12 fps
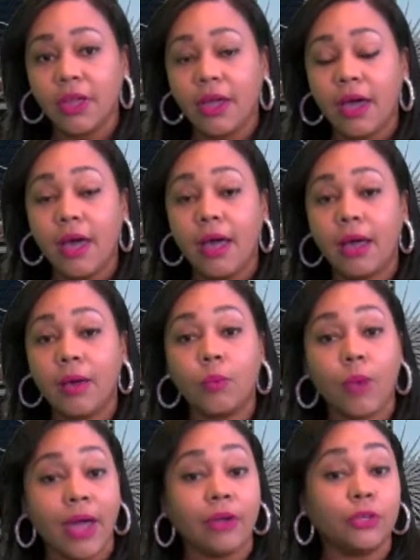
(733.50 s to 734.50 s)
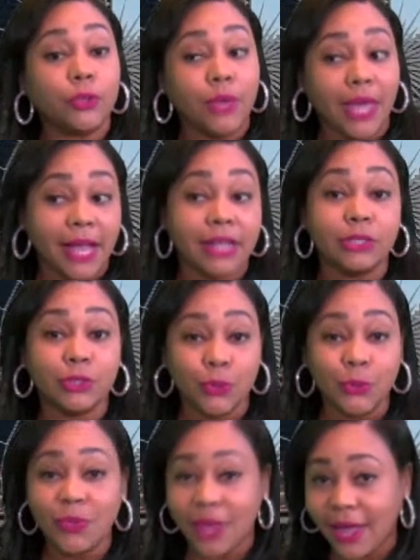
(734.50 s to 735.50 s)
While you can
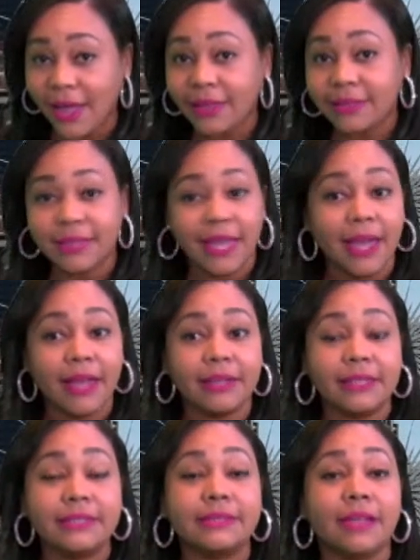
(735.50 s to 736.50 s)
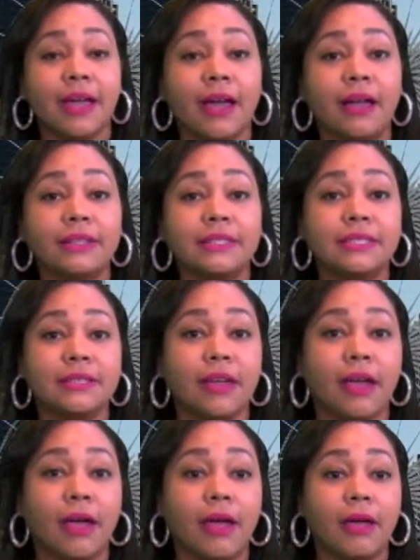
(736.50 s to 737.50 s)
do that, that is not
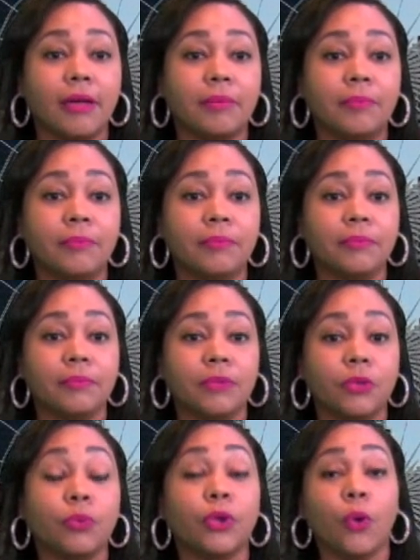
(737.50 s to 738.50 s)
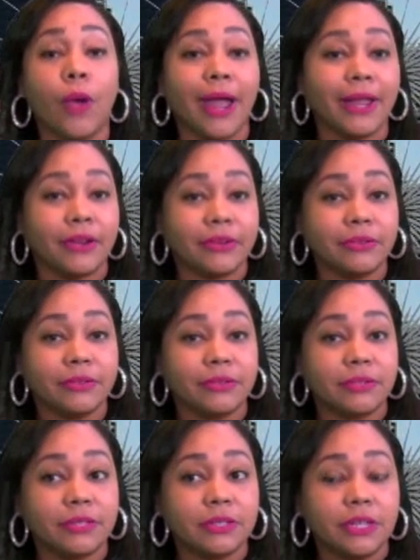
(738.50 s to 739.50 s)
required
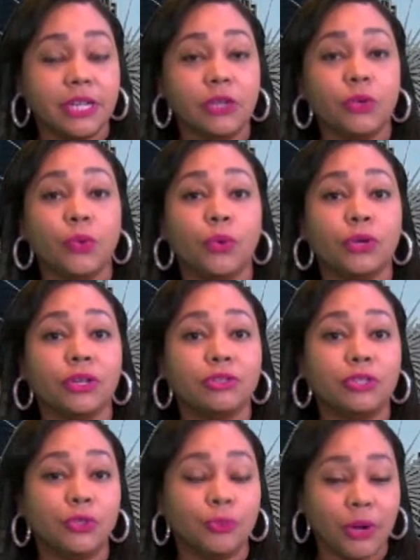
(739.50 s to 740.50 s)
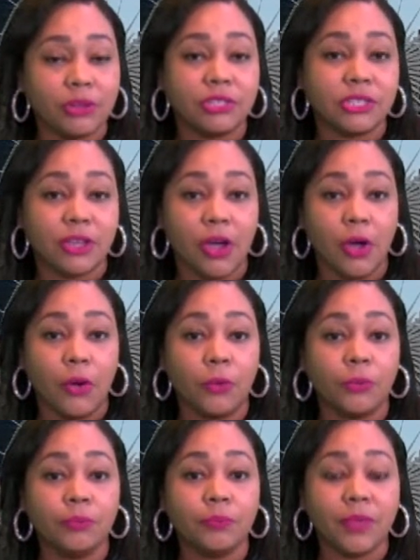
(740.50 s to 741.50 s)
in order to purchase a
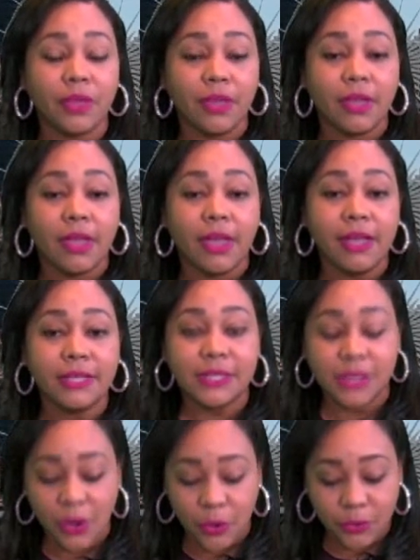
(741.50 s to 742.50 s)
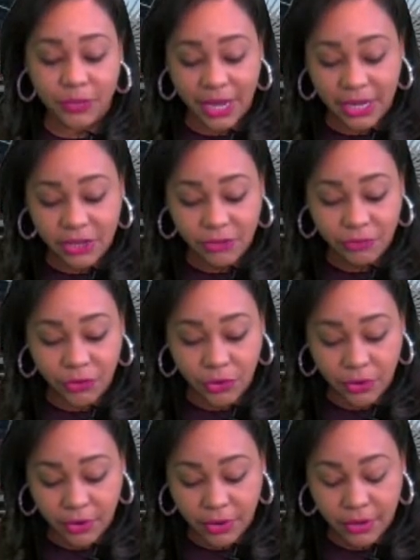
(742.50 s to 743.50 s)
home. And so thank you
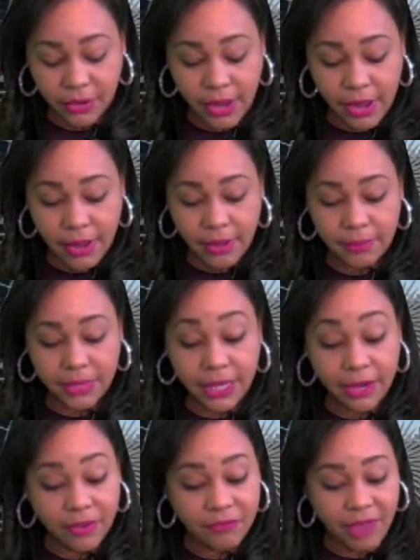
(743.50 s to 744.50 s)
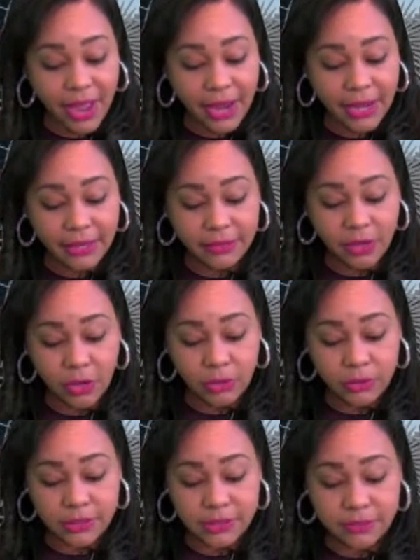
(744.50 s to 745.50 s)
for clarifying
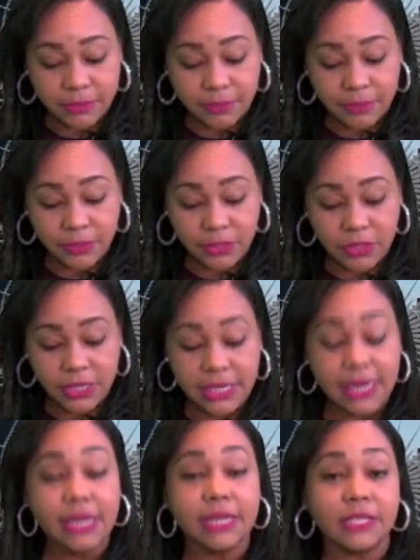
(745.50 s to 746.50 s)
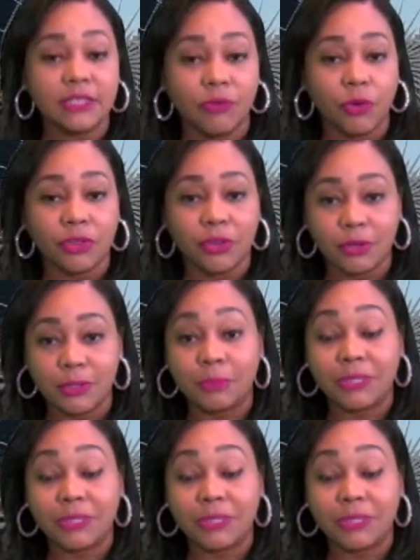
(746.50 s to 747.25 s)
the needs for those